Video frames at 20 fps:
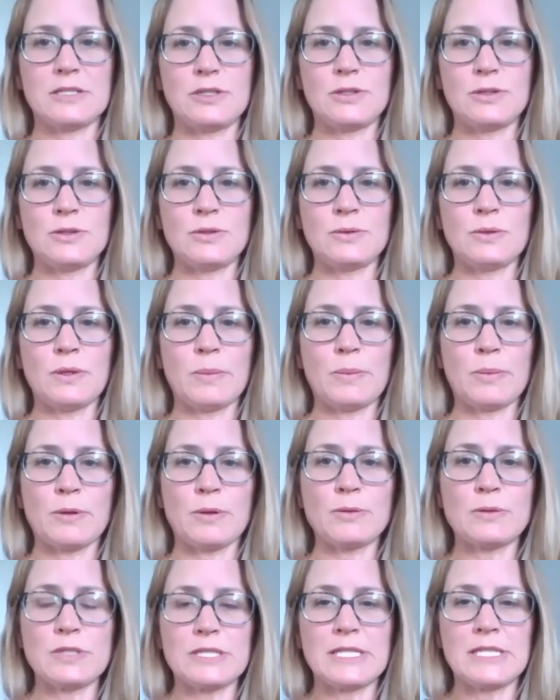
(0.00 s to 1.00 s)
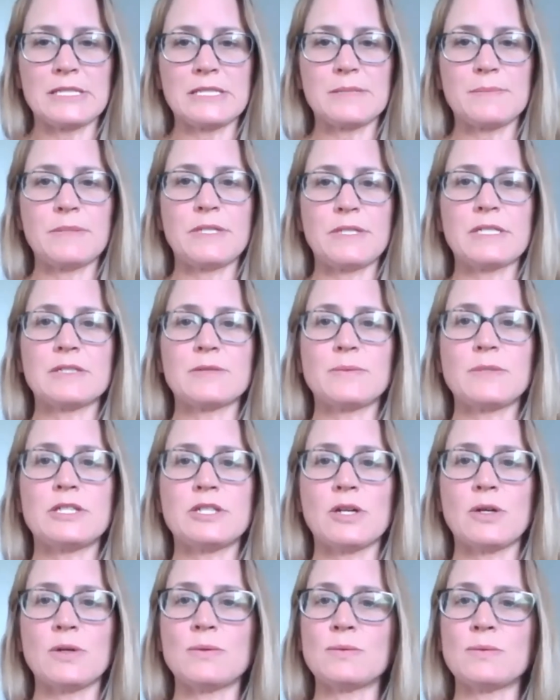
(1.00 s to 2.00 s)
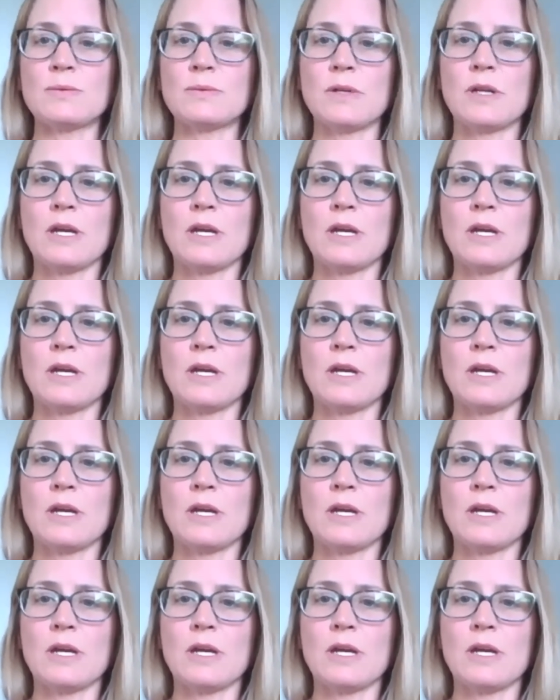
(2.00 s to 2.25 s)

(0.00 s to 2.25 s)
to approach this because we don't